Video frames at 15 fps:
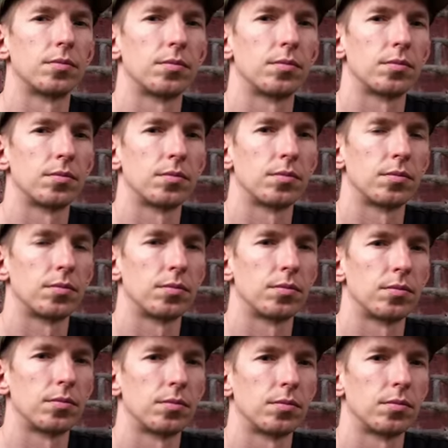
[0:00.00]

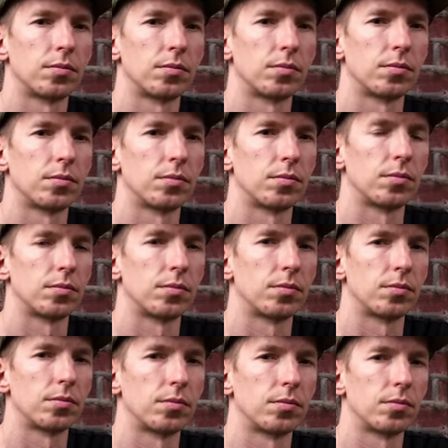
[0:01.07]

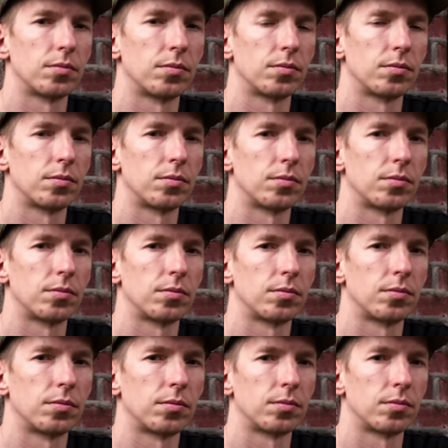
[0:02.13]

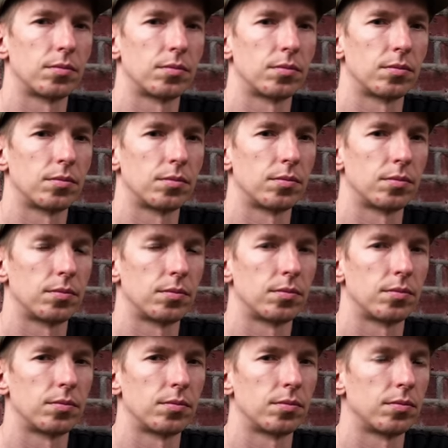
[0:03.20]

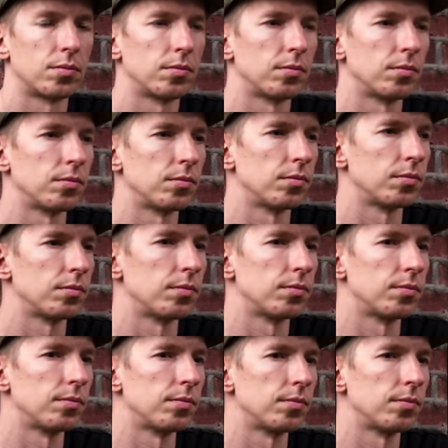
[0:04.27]

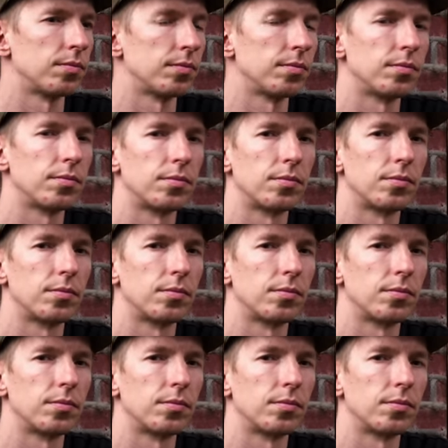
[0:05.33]
(not speaking)